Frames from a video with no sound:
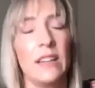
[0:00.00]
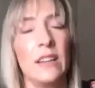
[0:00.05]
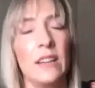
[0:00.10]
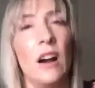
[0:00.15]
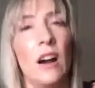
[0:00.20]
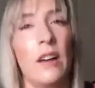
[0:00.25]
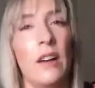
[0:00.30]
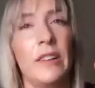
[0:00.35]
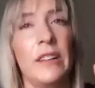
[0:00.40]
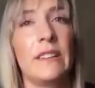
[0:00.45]

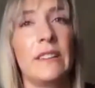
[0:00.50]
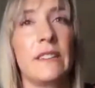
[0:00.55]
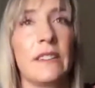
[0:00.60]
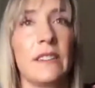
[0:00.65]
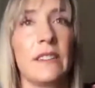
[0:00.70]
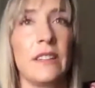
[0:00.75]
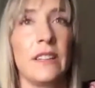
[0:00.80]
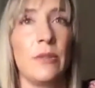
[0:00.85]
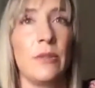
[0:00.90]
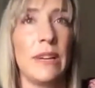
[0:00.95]

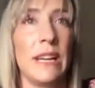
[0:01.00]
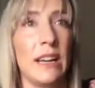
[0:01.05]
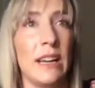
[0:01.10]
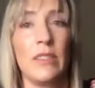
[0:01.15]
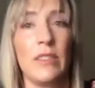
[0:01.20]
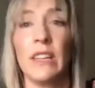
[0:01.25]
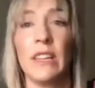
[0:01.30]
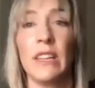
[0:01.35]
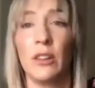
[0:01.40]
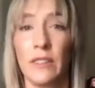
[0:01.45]
obviously we have
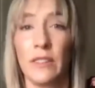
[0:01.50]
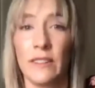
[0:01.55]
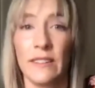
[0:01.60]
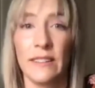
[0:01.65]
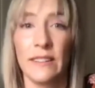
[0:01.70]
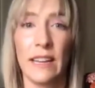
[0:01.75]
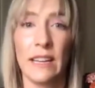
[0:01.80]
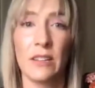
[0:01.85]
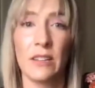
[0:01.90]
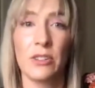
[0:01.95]
the Hilt
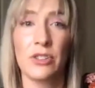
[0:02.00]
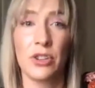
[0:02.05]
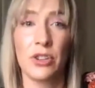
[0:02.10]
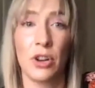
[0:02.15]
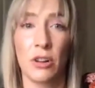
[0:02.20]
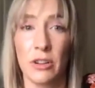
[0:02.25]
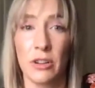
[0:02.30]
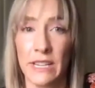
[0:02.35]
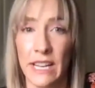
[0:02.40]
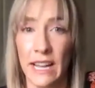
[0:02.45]
Estate
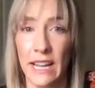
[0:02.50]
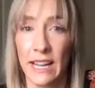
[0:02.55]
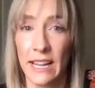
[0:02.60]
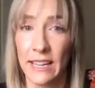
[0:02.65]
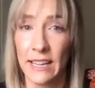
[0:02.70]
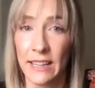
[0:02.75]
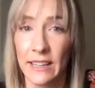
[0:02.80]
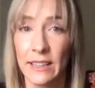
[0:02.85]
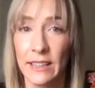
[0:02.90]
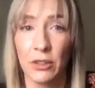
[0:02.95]

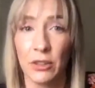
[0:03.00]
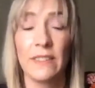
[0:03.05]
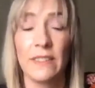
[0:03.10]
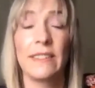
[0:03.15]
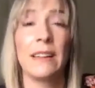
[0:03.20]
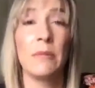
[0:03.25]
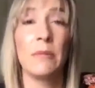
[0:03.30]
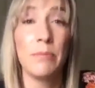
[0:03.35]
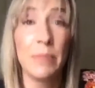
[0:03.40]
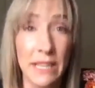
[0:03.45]
Chardonnay and Hilt
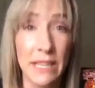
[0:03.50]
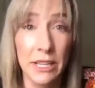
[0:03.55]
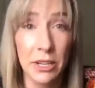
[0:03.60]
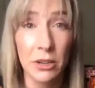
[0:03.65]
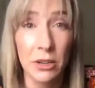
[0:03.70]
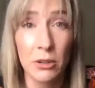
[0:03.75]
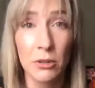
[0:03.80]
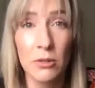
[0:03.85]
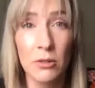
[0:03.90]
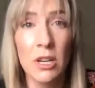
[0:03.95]
Estate
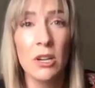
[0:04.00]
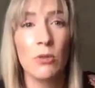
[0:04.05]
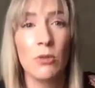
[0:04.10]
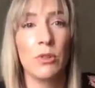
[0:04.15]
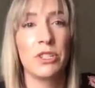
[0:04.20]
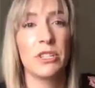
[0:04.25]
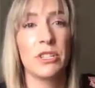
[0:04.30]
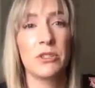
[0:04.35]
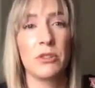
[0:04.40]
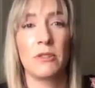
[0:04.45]
Pinot,
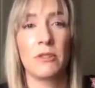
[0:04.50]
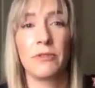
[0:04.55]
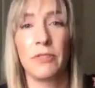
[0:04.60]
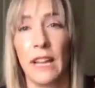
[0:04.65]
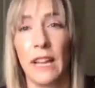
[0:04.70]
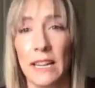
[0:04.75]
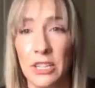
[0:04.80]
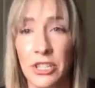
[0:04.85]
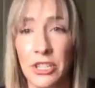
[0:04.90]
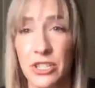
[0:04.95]
which is our
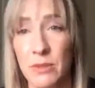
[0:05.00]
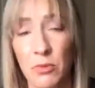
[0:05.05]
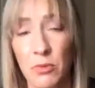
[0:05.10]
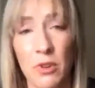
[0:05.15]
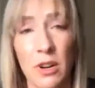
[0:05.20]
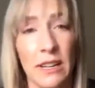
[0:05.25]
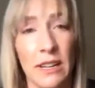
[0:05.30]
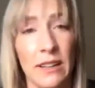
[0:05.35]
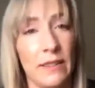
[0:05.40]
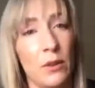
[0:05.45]
flagship
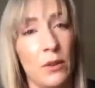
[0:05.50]
wines.